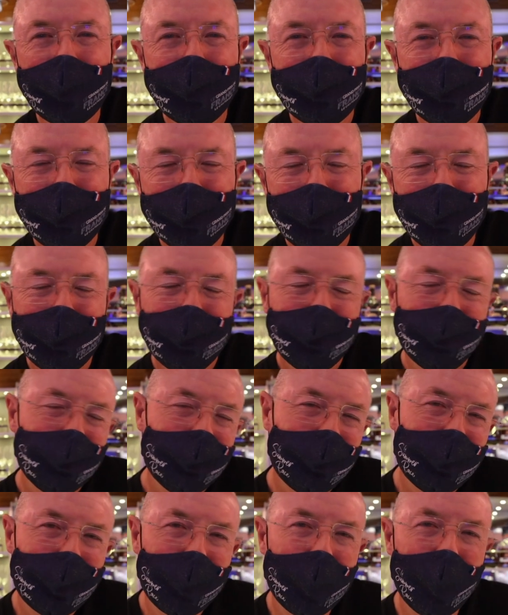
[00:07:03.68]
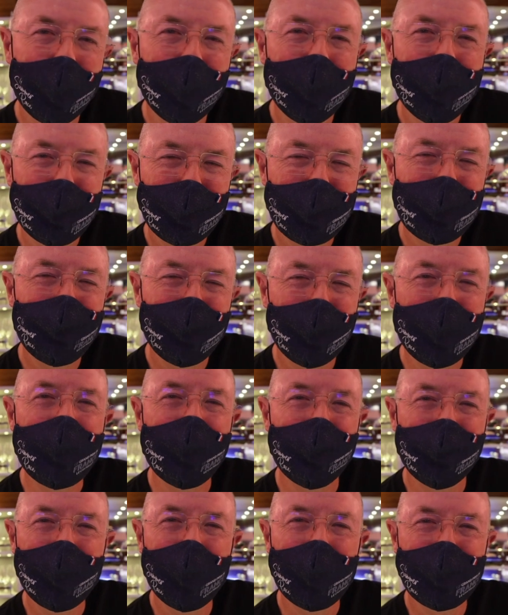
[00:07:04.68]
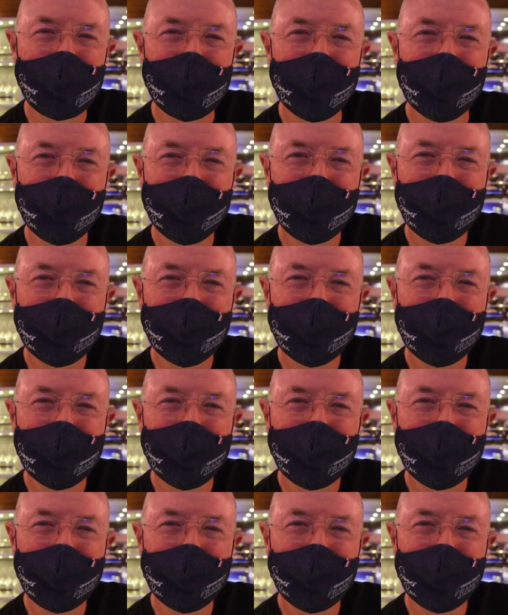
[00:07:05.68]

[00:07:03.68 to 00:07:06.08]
Yeah, it's pretty impressive.